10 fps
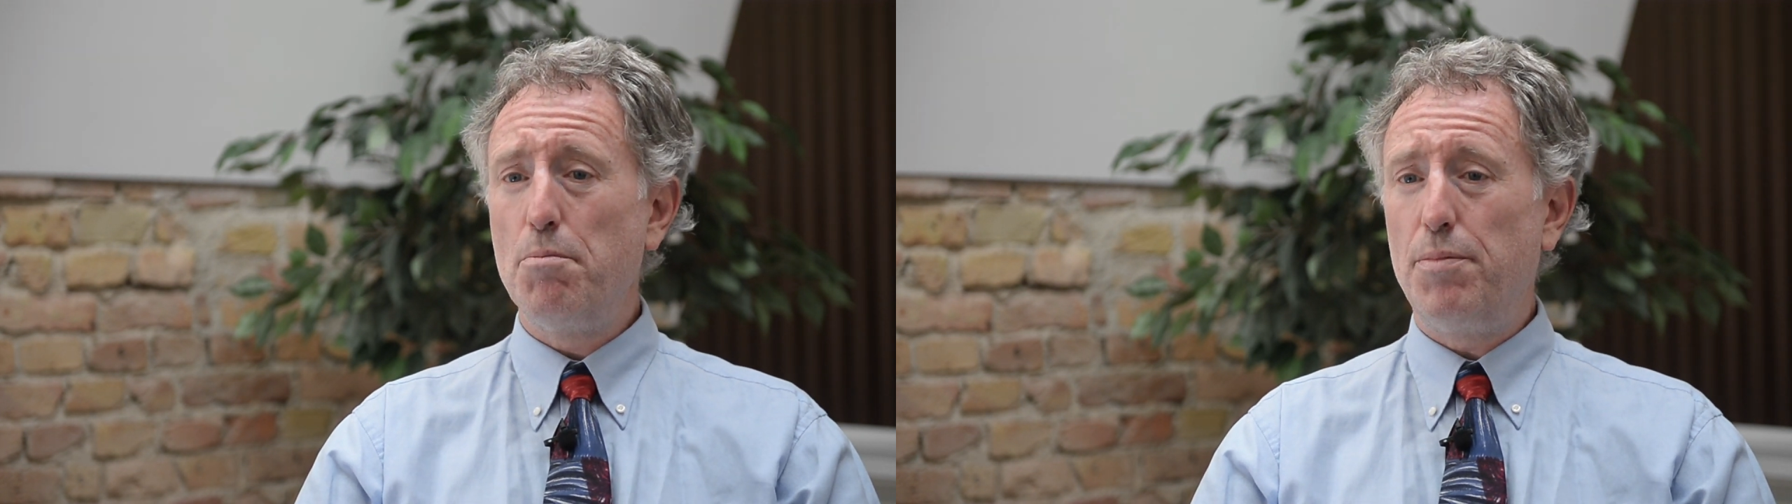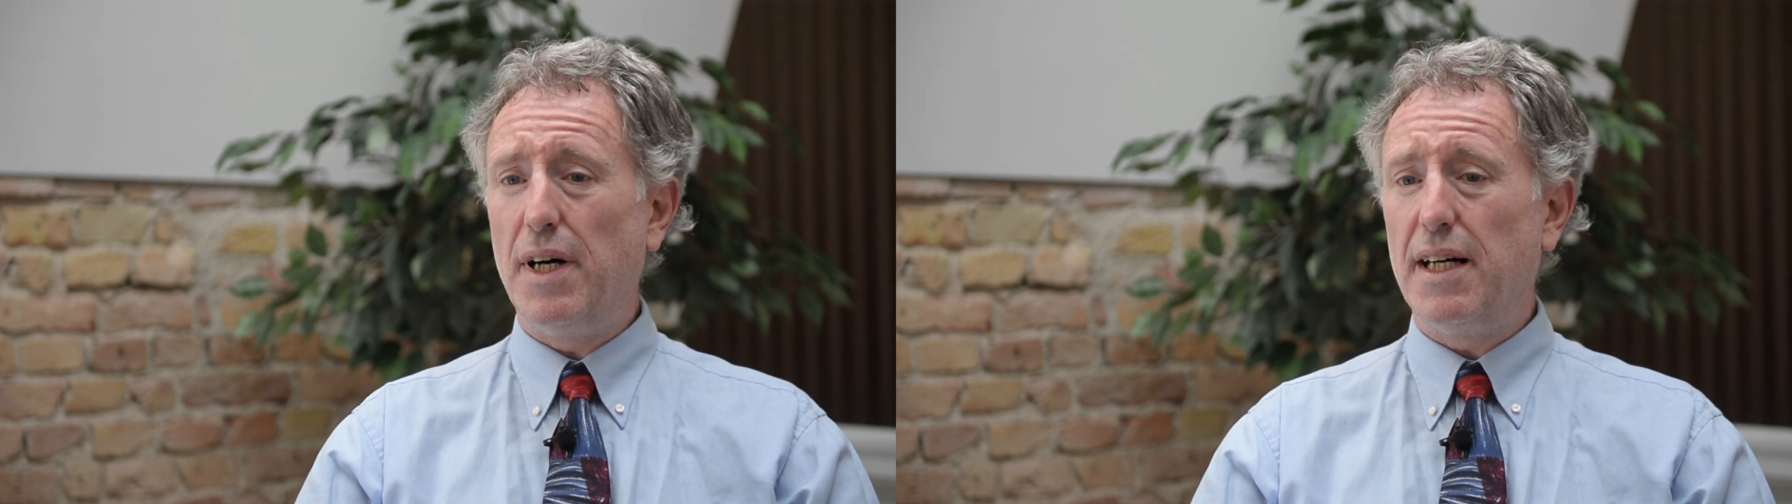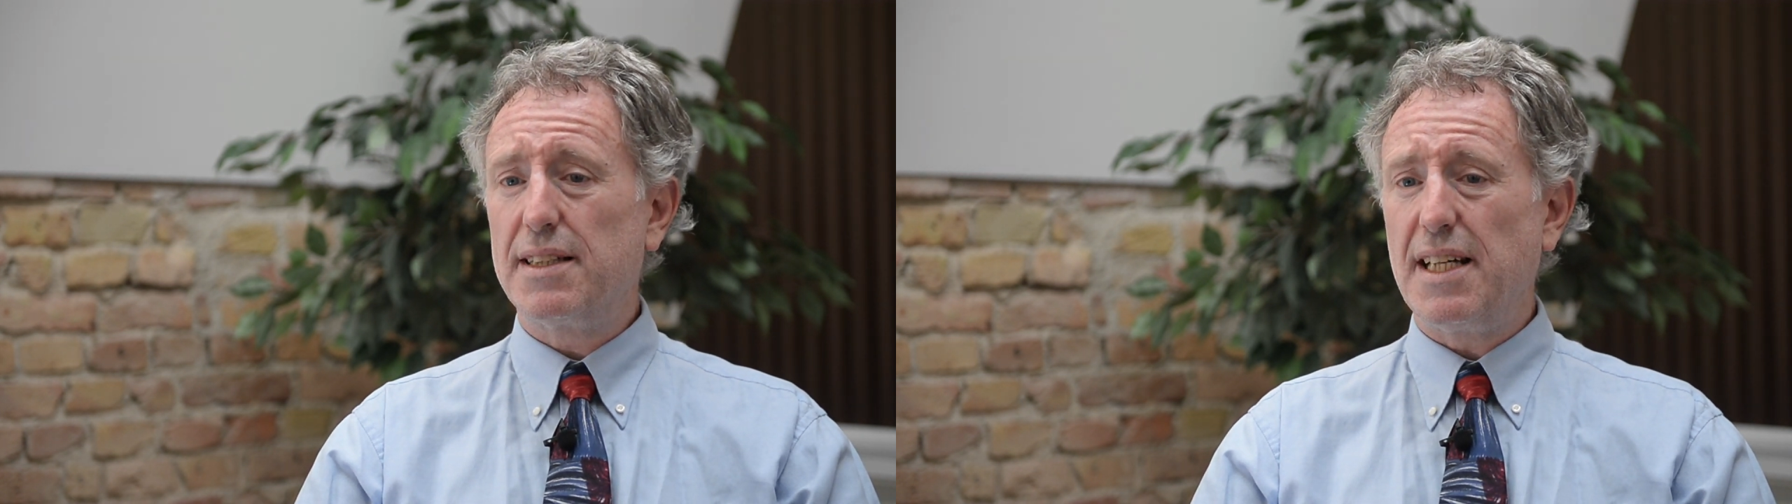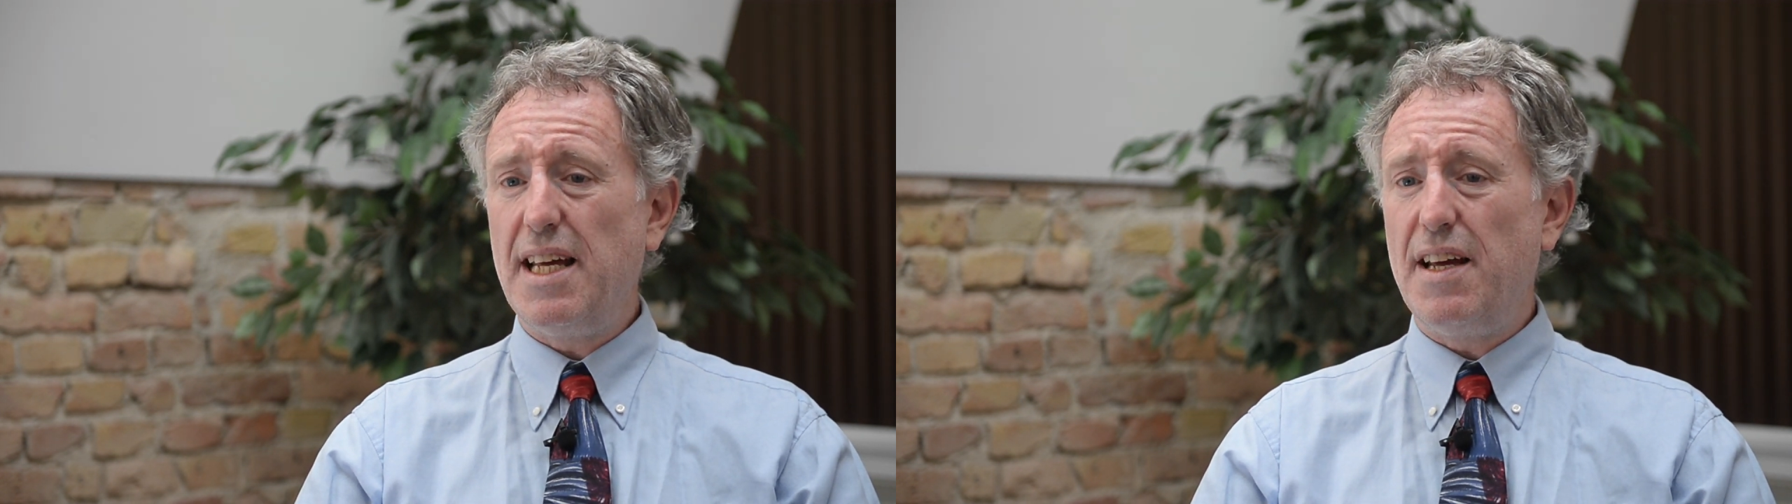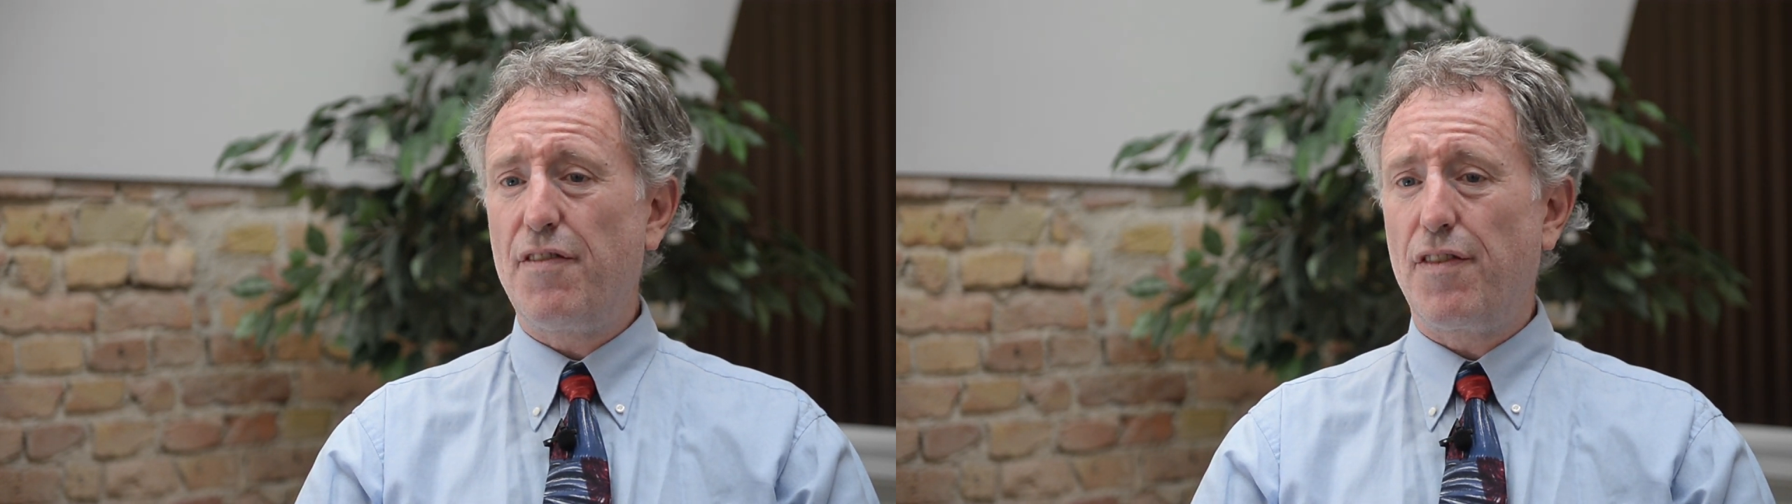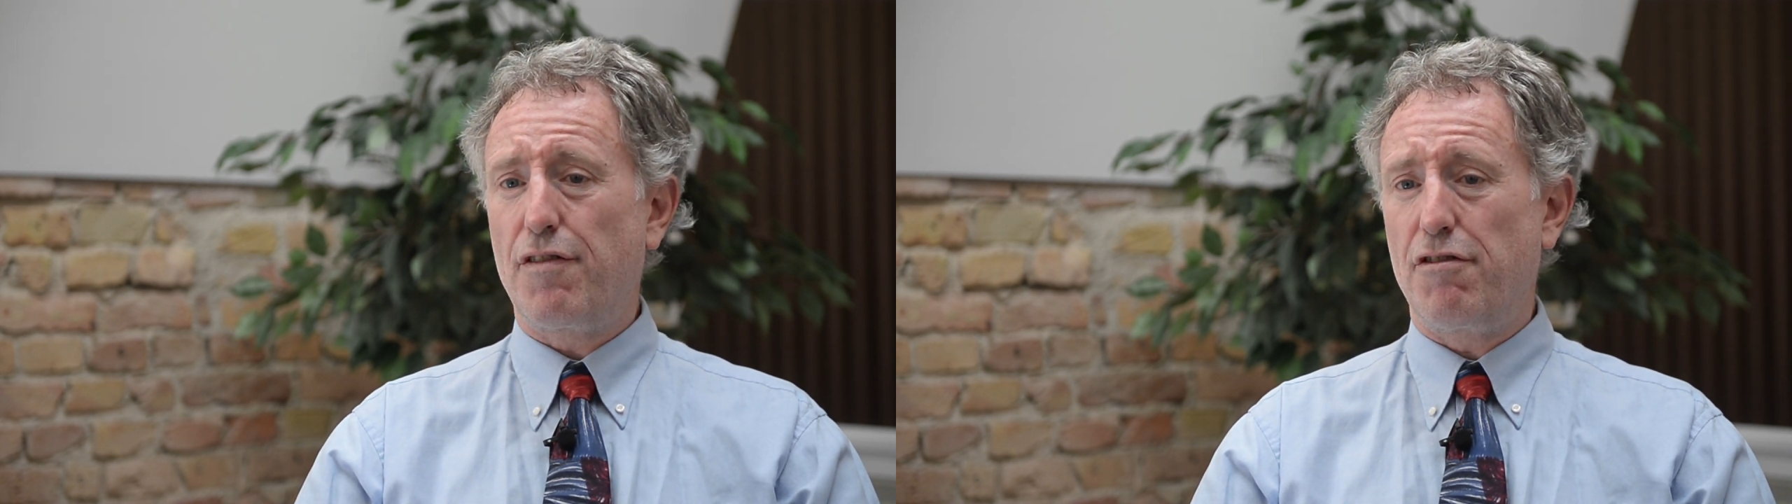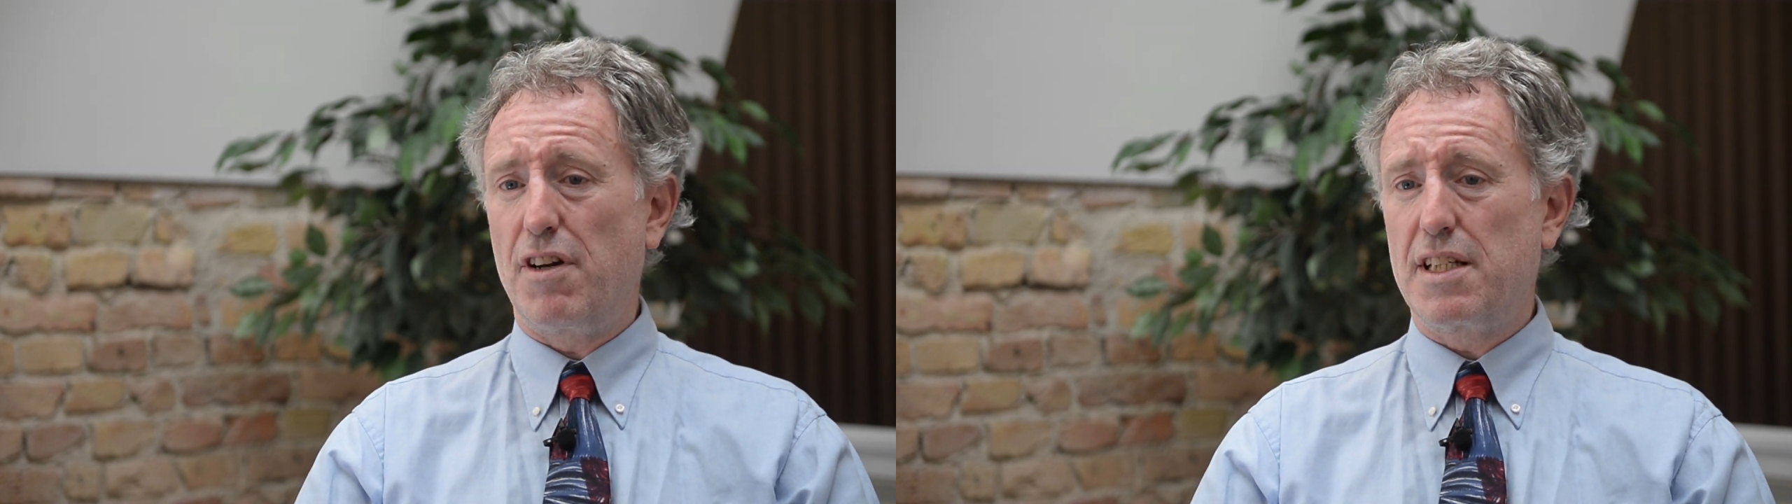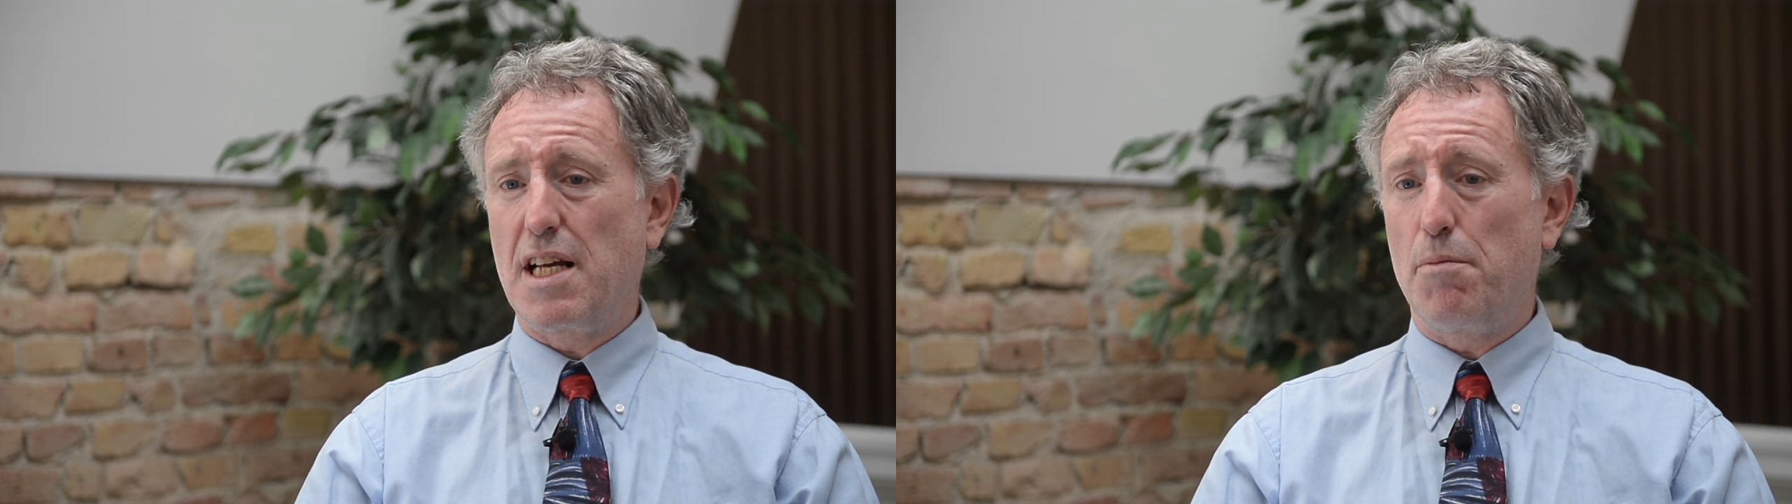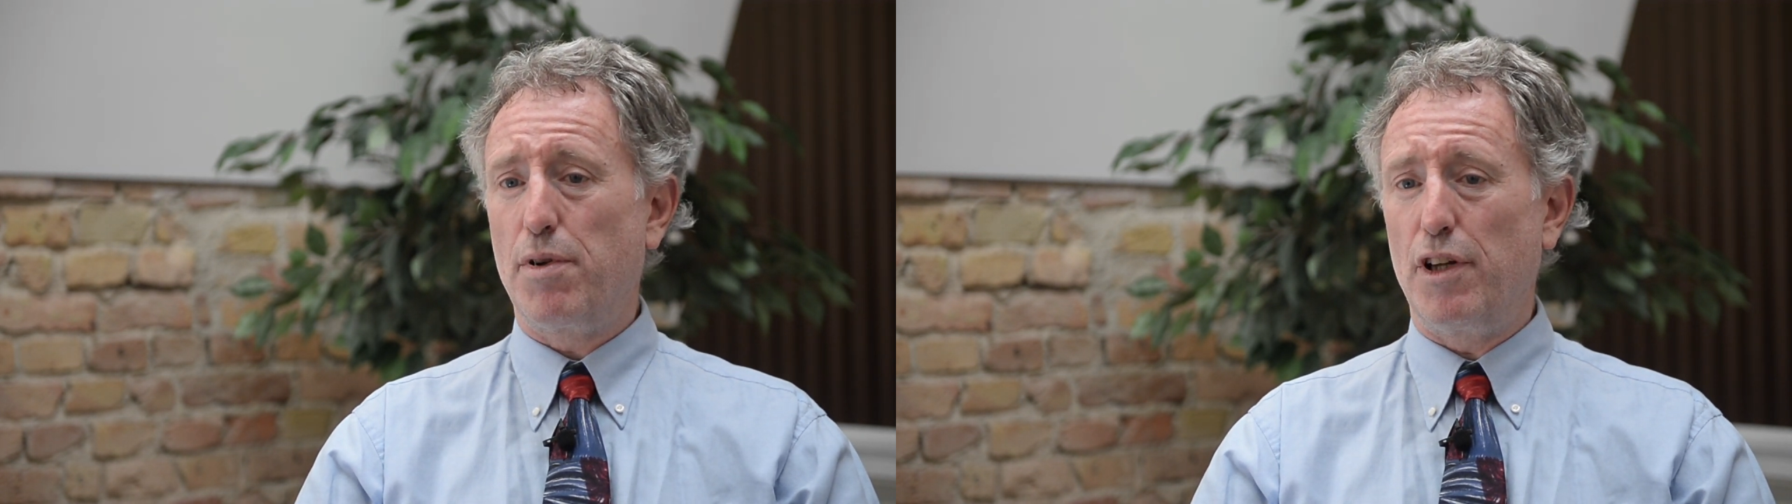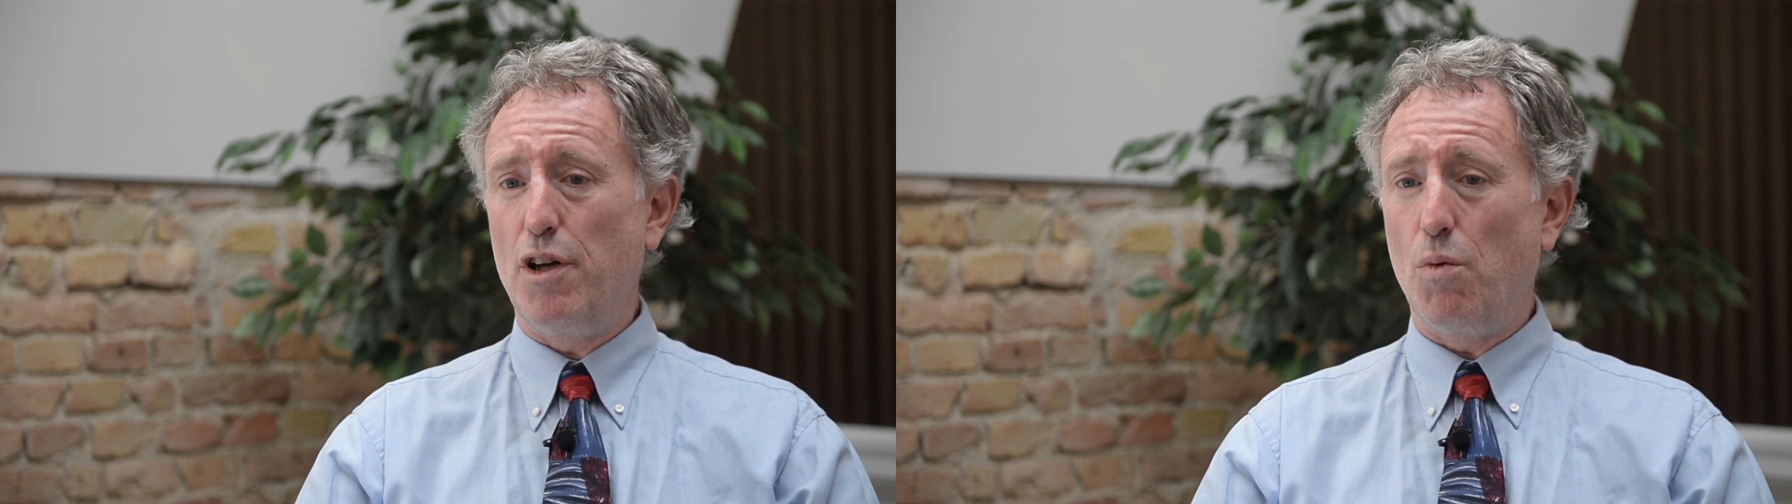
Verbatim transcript: But if, for example,